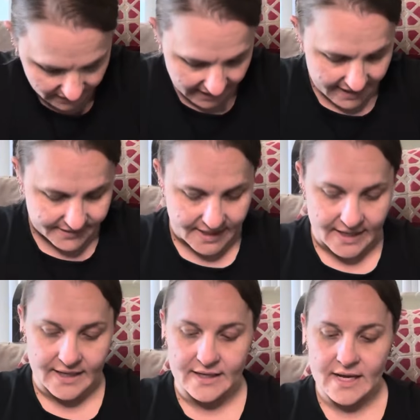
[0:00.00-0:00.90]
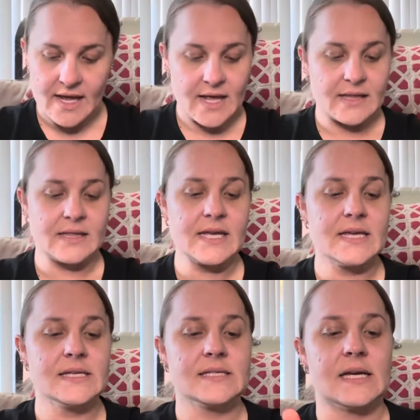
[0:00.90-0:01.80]
And then
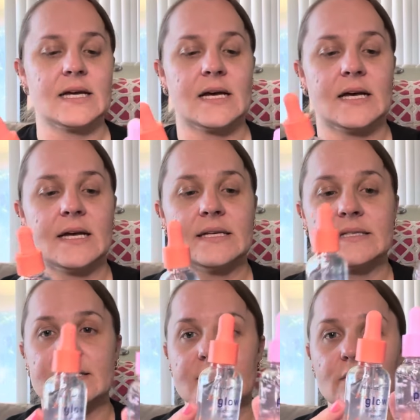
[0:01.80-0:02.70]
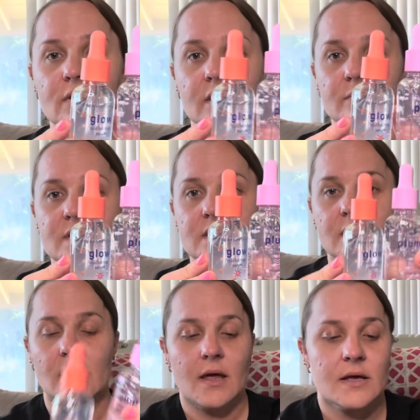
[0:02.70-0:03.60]
these serums.
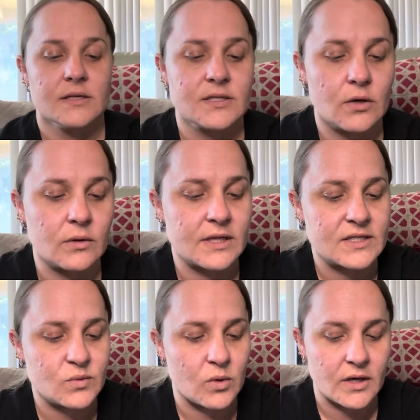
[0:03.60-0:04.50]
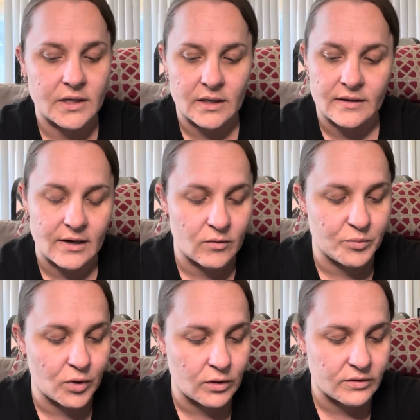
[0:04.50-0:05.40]
So this one, they're
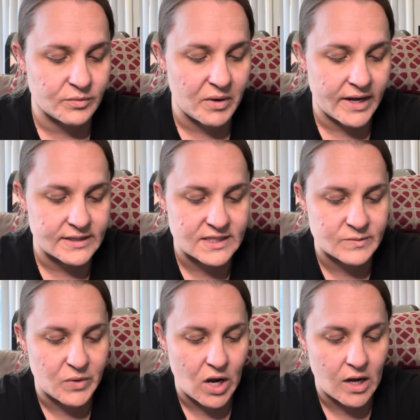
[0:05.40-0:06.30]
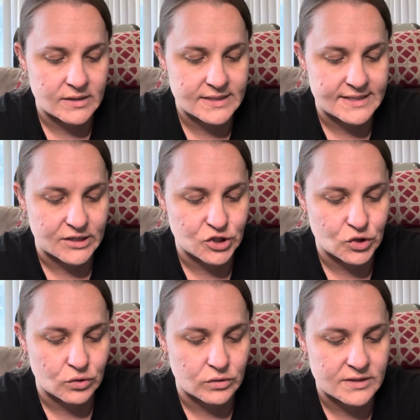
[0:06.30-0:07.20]
both by Spa
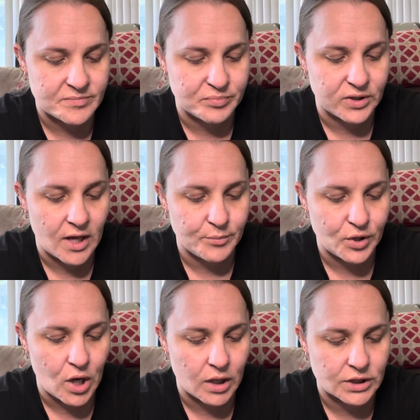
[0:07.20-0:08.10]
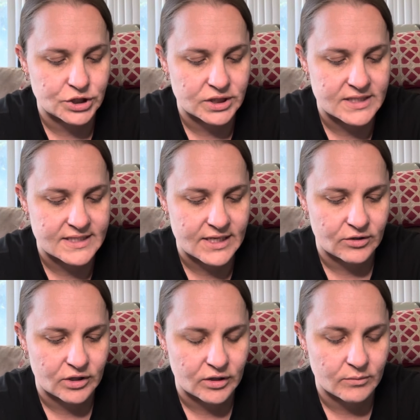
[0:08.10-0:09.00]
Essentials. Plump Collagen
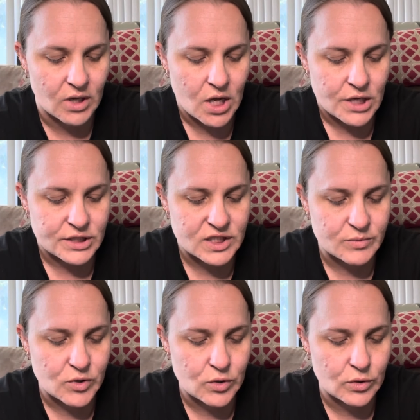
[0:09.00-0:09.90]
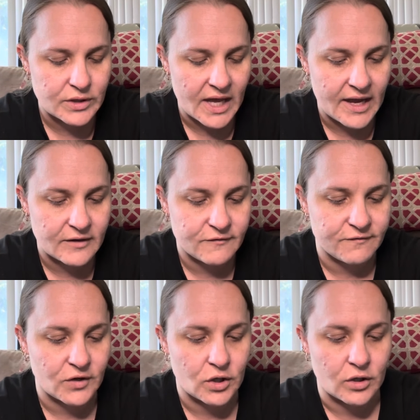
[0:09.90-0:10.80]
Serum. Smooth and
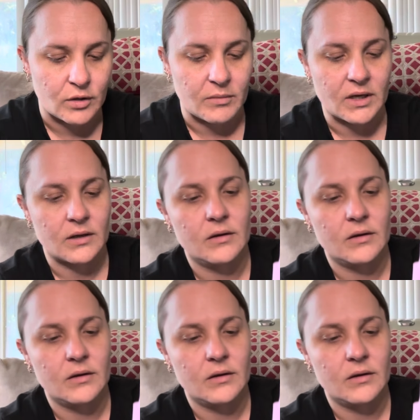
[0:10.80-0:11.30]
firm.